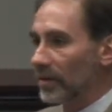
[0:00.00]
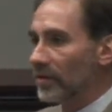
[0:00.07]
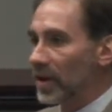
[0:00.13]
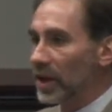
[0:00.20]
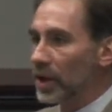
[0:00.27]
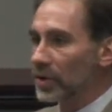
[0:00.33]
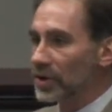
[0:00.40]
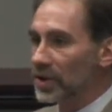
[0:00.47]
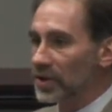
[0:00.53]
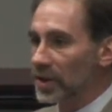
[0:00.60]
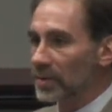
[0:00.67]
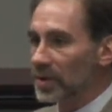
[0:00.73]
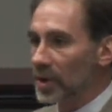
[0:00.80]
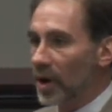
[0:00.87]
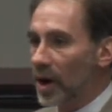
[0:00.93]
video
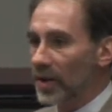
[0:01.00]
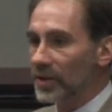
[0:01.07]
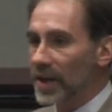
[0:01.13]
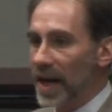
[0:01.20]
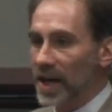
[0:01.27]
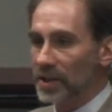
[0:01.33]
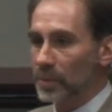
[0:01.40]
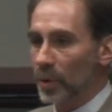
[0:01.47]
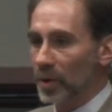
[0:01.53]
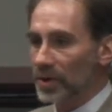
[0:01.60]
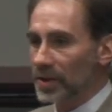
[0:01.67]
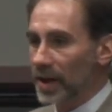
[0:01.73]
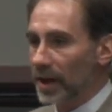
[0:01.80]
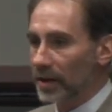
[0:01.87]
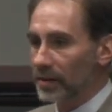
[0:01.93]
systems on
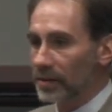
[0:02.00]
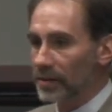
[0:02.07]
dashboards now.